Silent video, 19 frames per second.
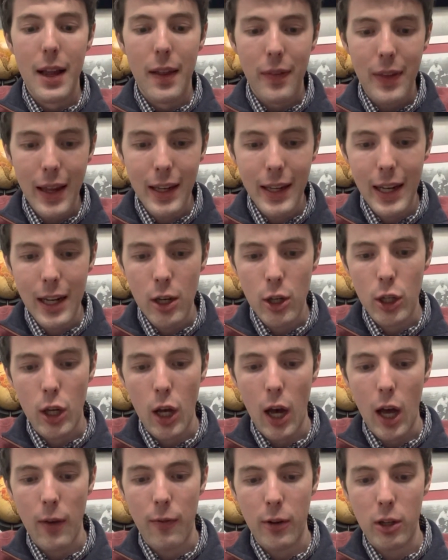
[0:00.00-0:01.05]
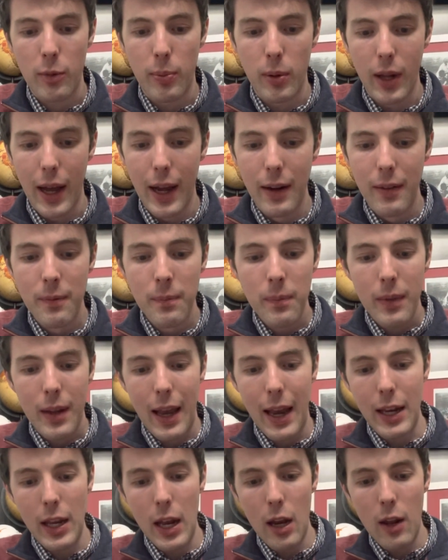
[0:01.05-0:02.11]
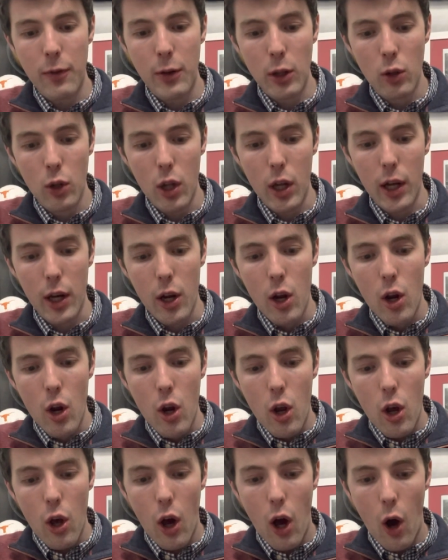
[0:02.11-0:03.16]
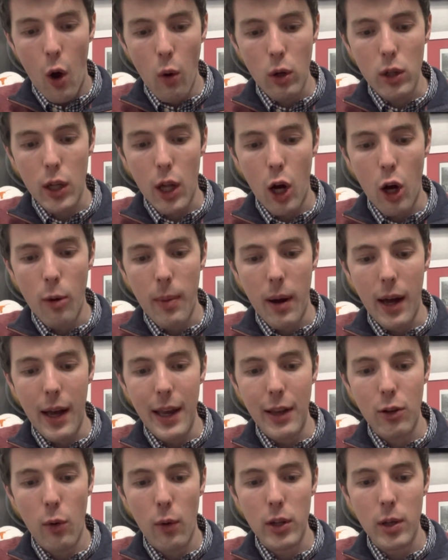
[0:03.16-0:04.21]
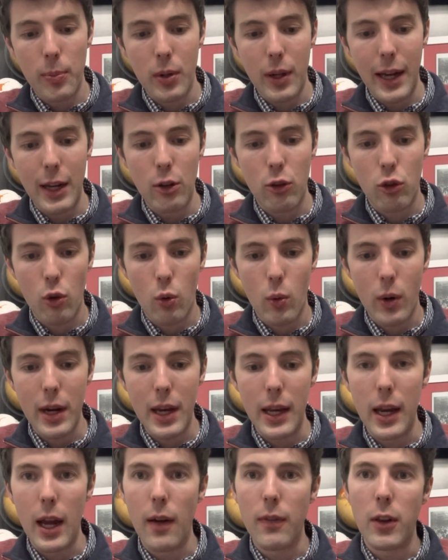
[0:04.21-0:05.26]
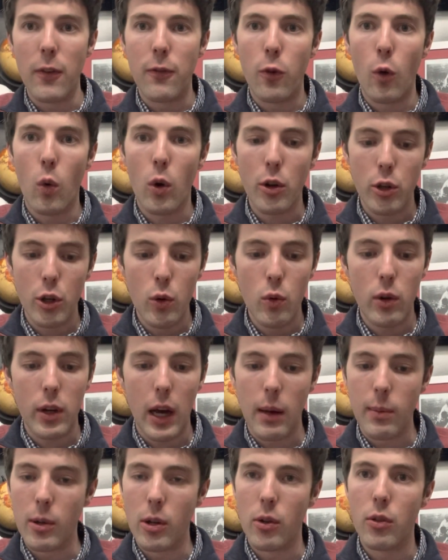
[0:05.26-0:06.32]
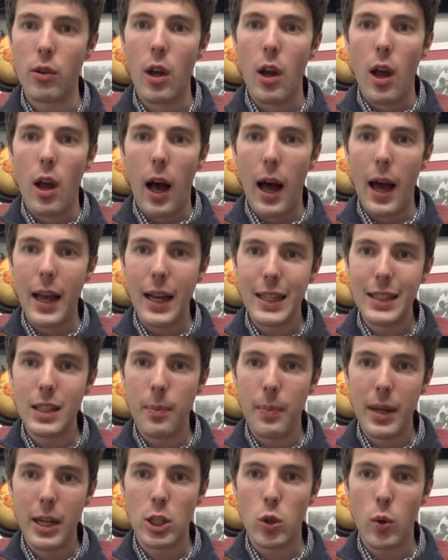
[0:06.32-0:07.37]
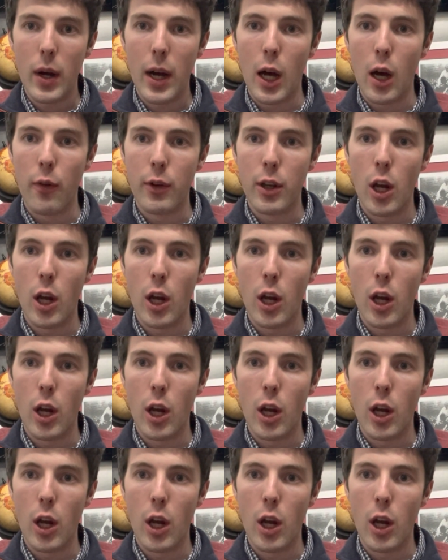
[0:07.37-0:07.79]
Then you get into conference play. And if you look, Oklahoma is going to play three of the four newcomers in the Big 12.